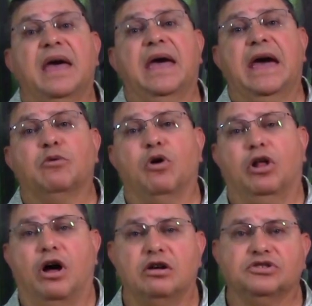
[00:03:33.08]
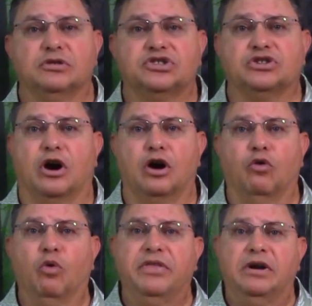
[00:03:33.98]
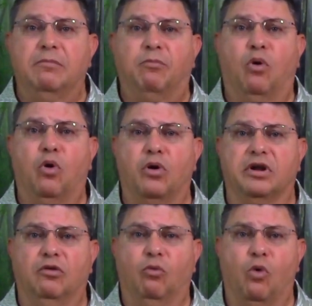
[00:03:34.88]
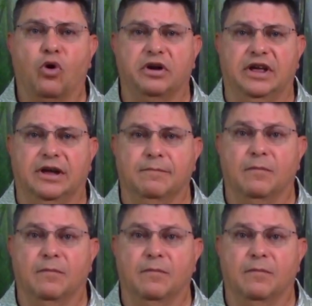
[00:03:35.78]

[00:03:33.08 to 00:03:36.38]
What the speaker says: And we'll also start with an important warning.